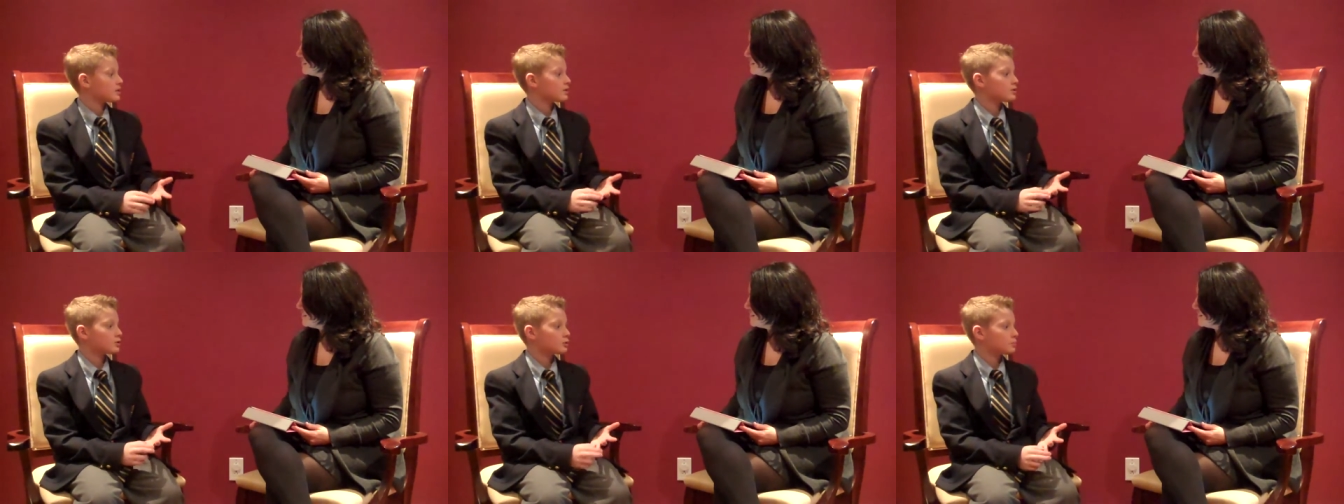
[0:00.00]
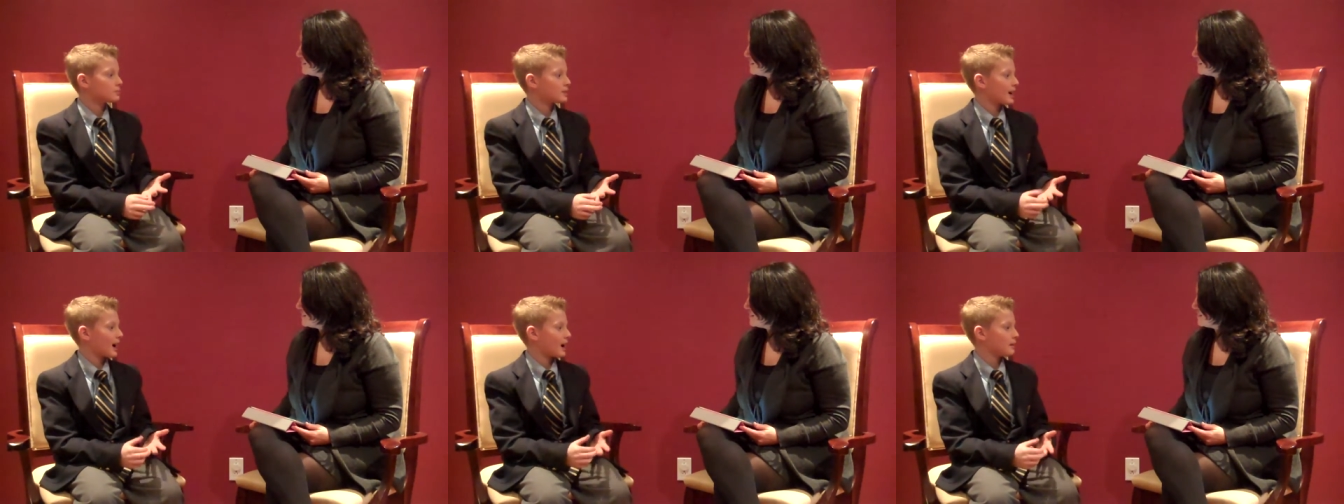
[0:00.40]

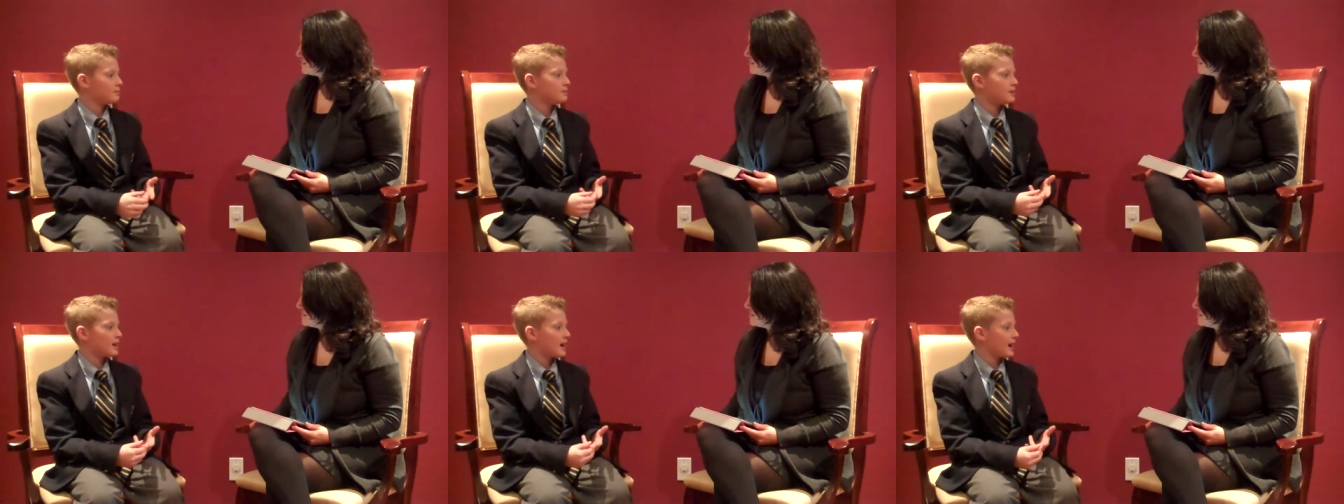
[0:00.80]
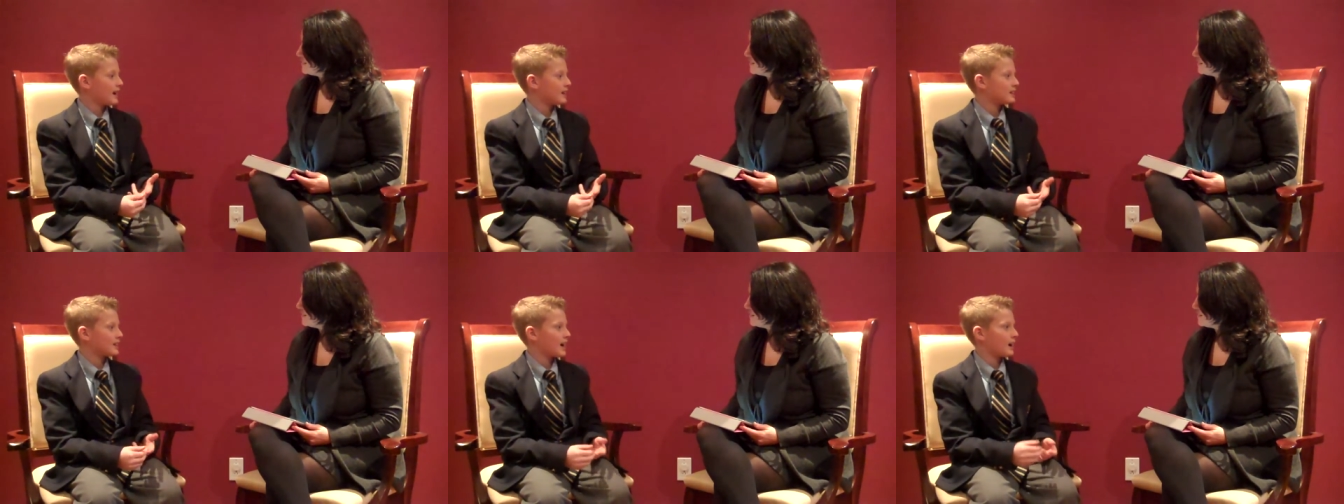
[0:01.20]
soup tabs,
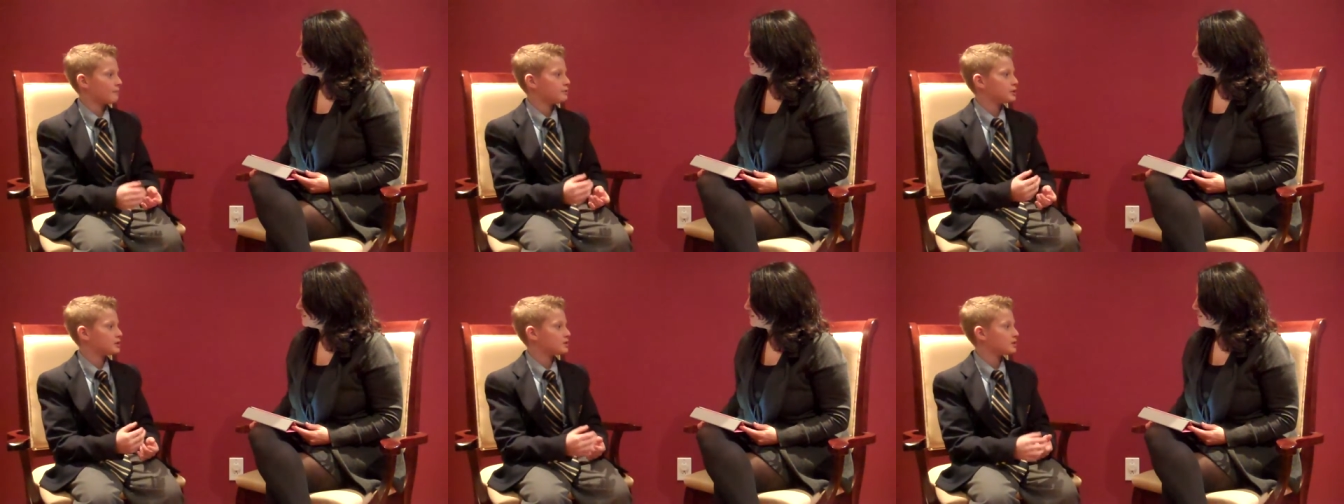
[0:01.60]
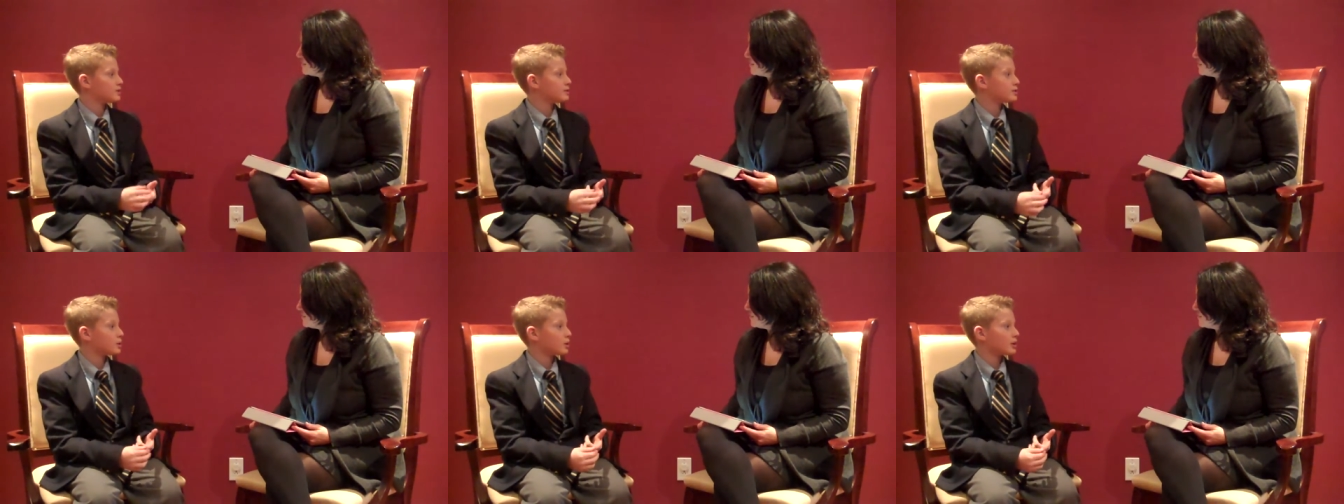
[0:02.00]
any tabs,
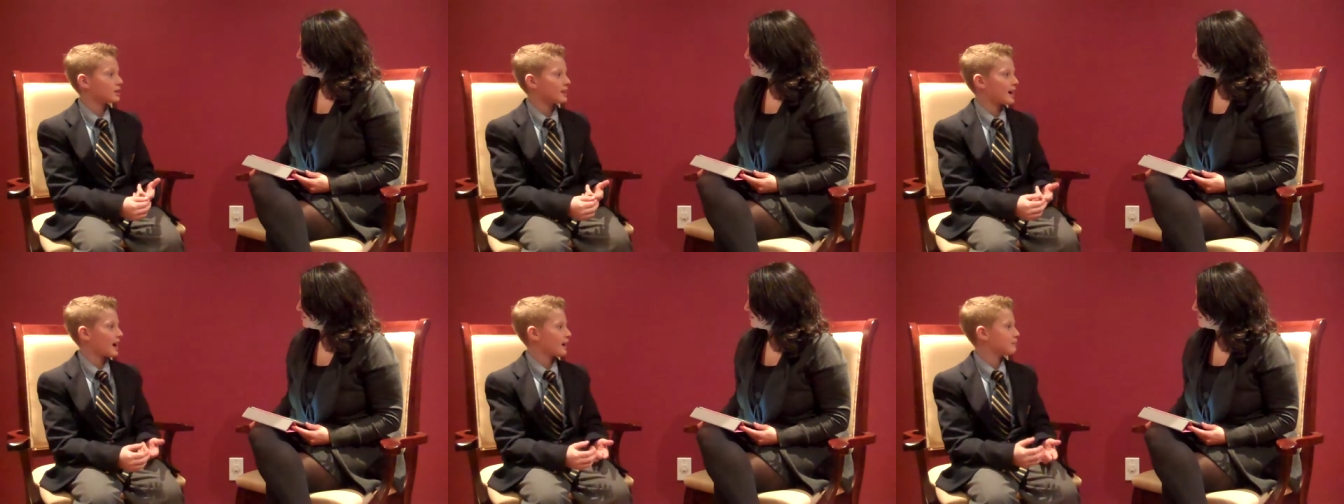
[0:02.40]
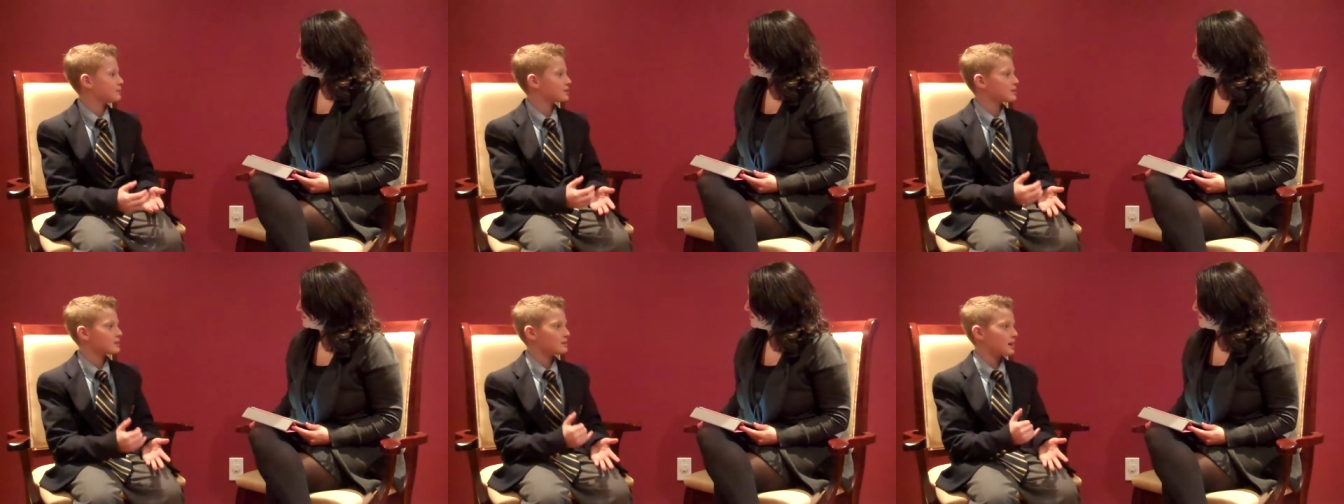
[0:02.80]
soda
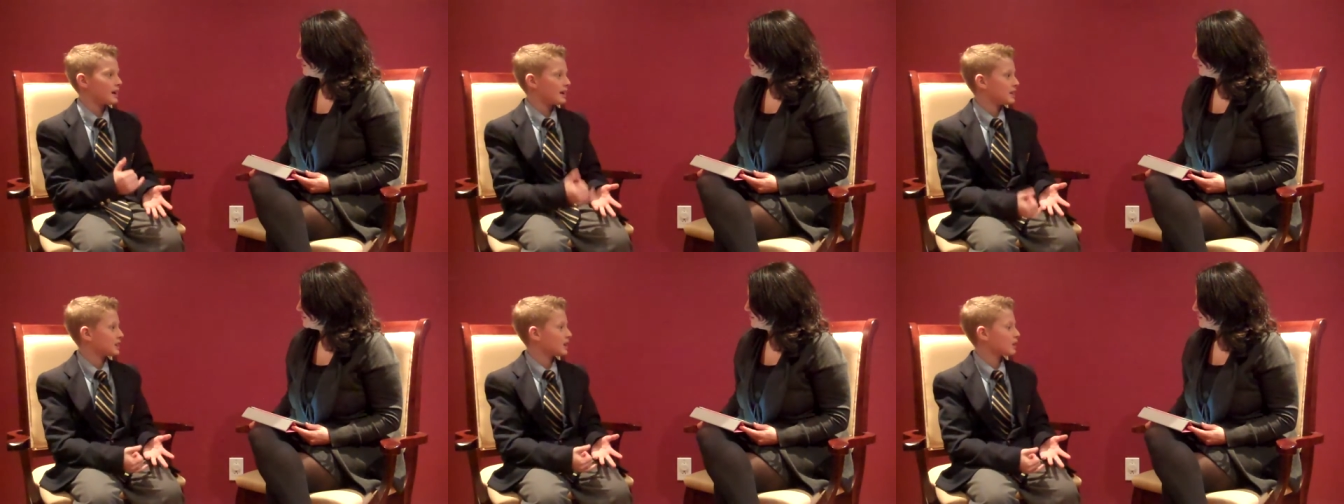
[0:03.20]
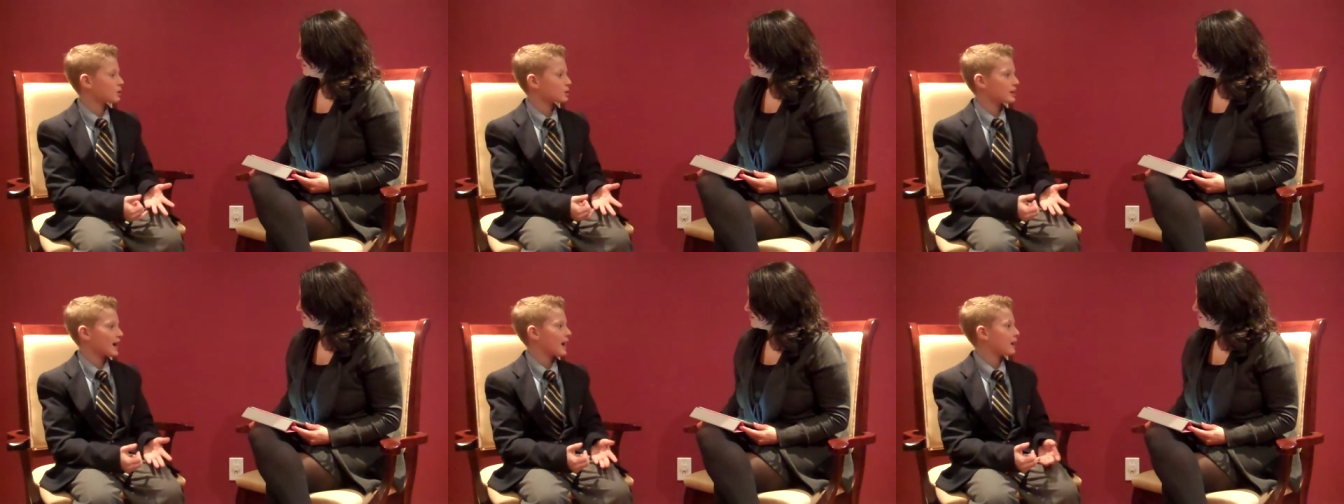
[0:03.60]
tabs, any
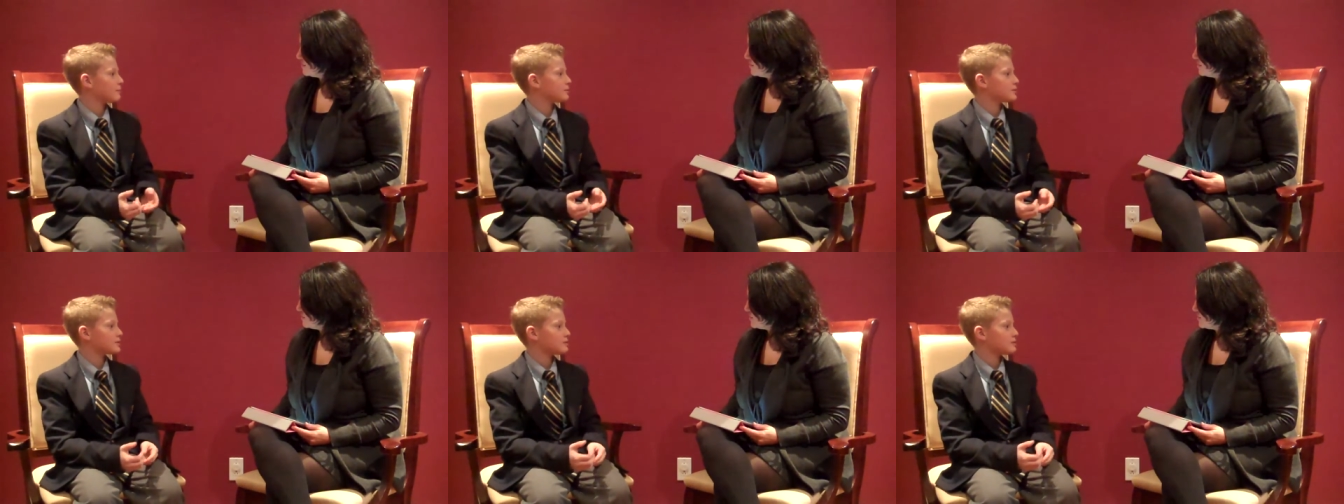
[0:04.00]
color tabs.